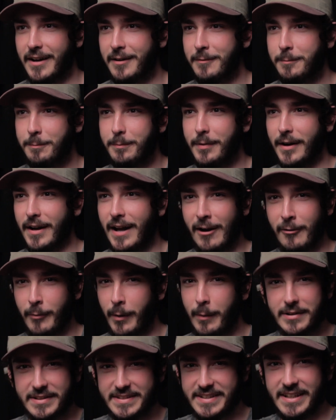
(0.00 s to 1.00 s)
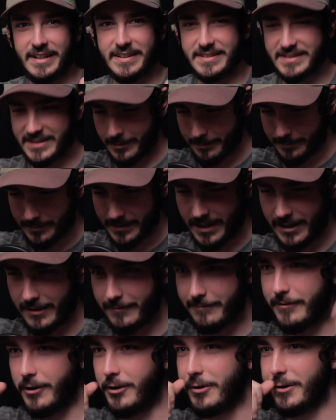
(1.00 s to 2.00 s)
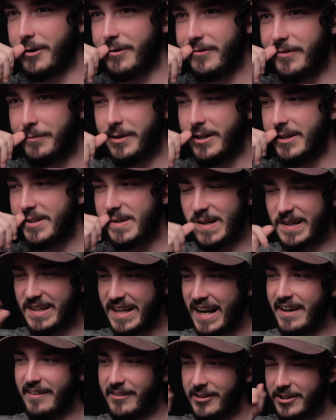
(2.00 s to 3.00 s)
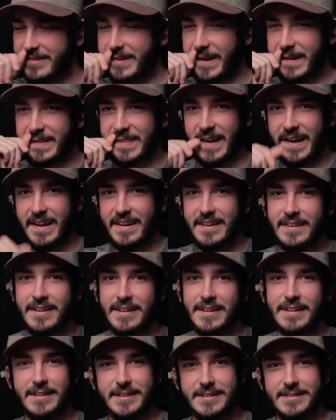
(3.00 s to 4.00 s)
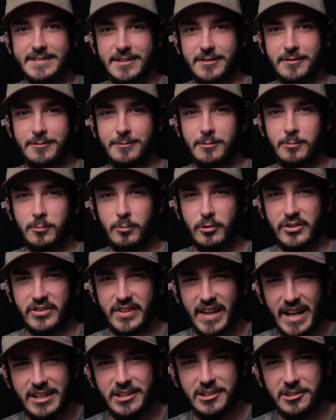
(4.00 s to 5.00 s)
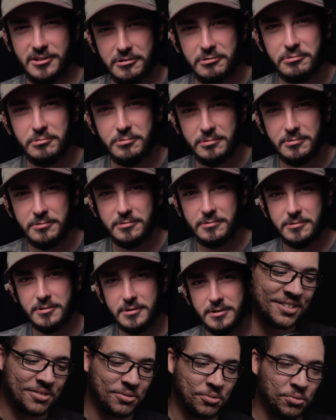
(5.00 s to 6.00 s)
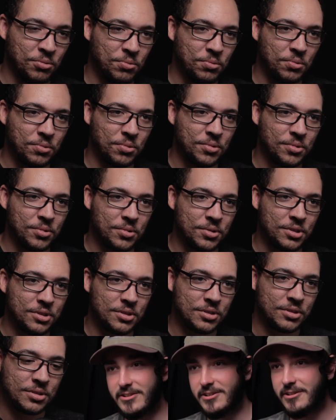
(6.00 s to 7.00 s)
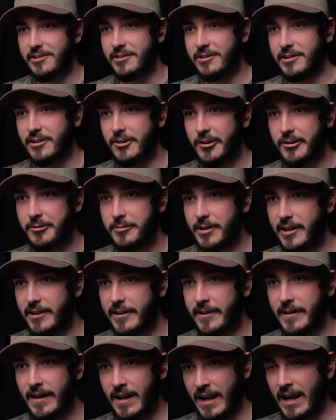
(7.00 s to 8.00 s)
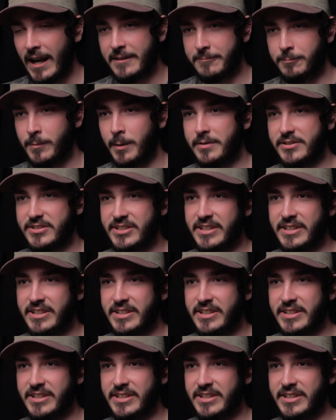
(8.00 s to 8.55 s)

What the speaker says: Yeah, but I remember seeing some kind of photo of a miniature. It kind of looked like that. So was that you? Because that got a lot of attention on Reddit. And I remember